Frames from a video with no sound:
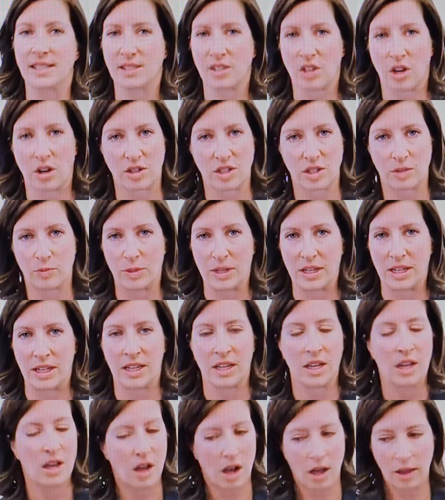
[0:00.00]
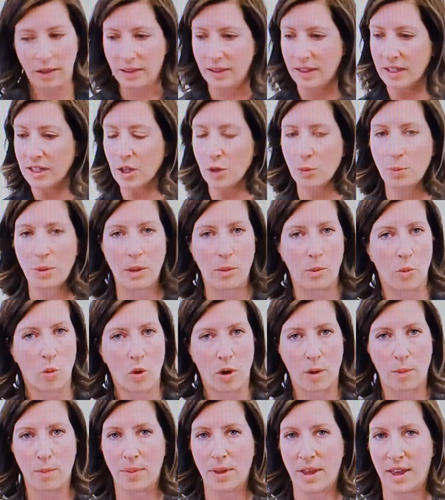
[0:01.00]
to start to be a little bit
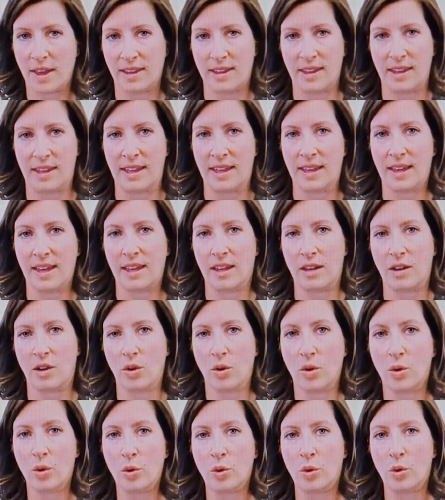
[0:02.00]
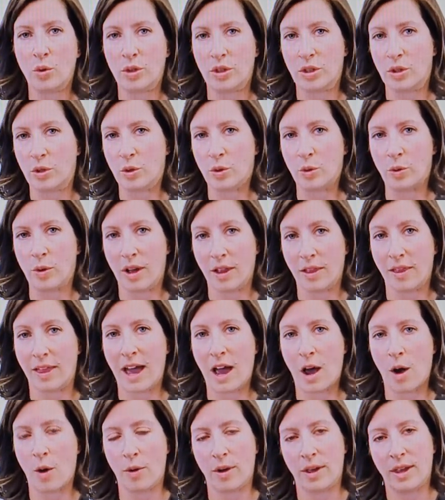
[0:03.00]
more picky in who you
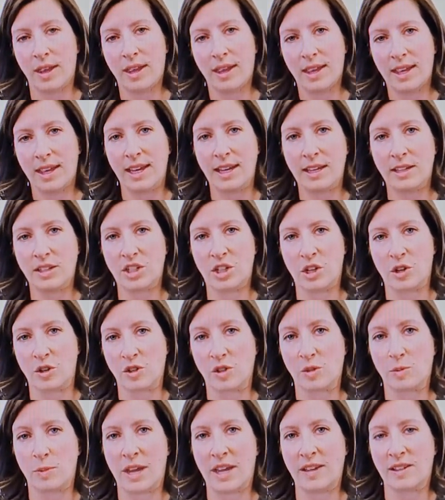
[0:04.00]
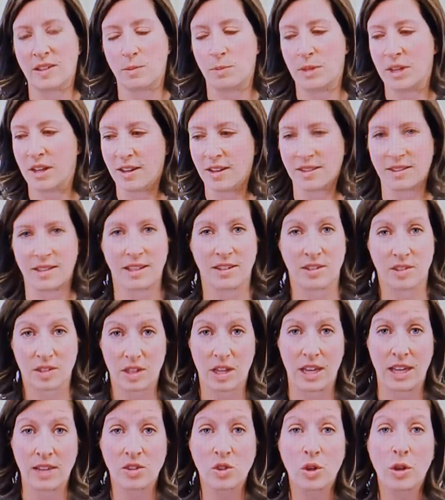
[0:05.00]
allow into your space, because
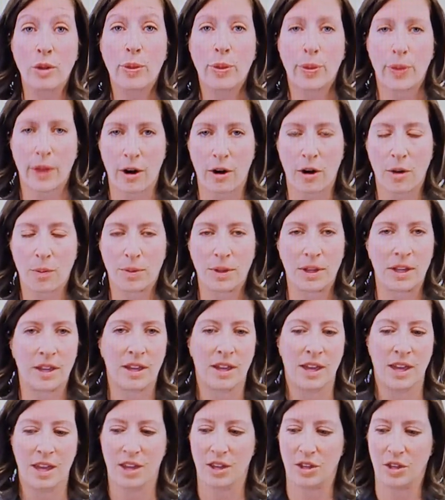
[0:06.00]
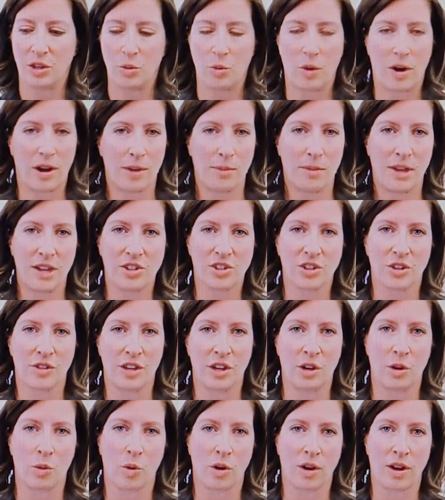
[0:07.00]
it's good therapy. You want to make sure
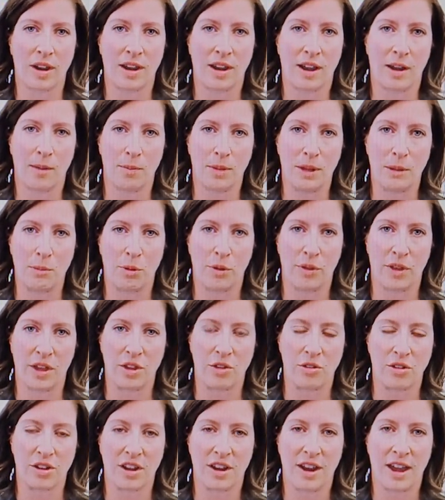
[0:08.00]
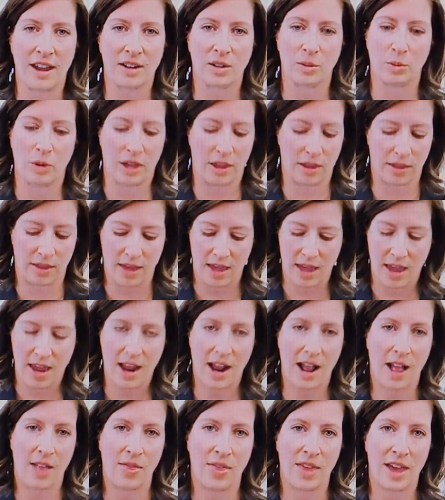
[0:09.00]
that you're working on people that you connect with
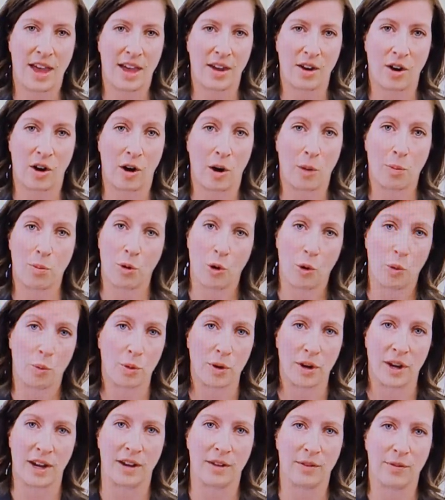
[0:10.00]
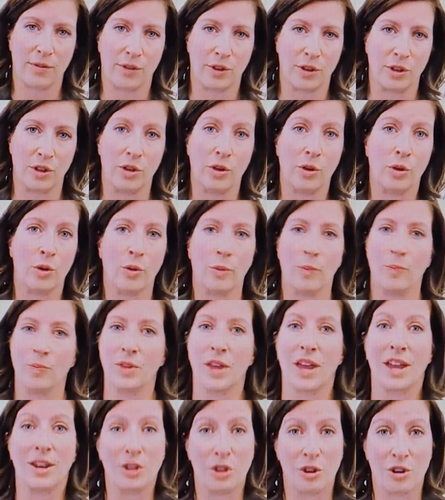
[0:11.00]
and that are appropriate for you
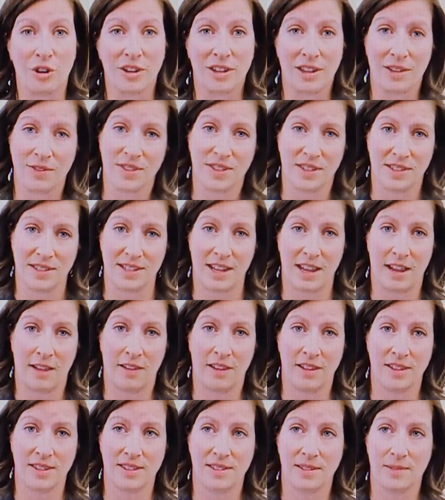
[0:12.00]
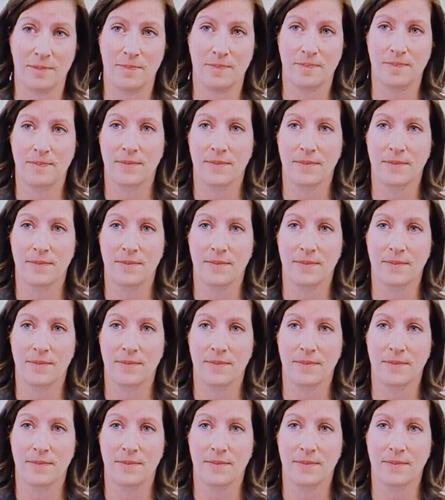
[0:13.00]
and your gifts and talents.